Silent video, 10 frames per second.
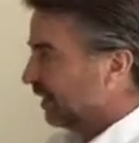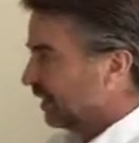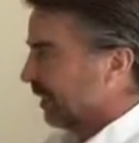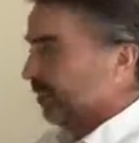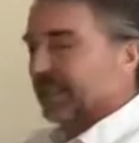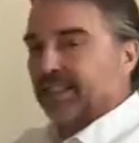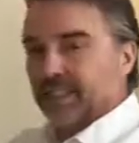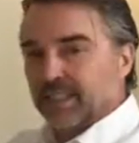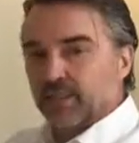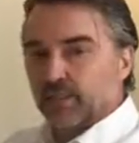some
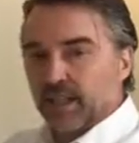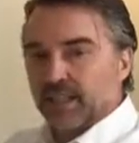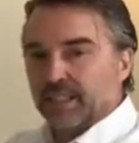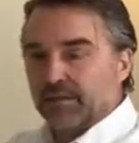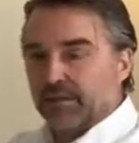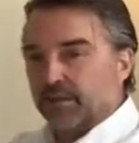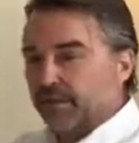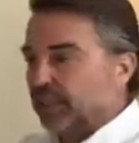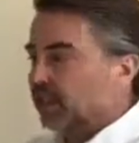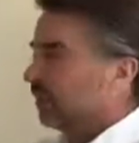instances relatively
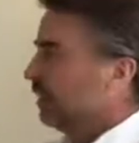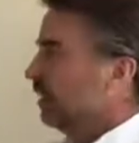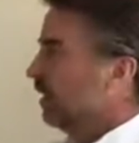efficient.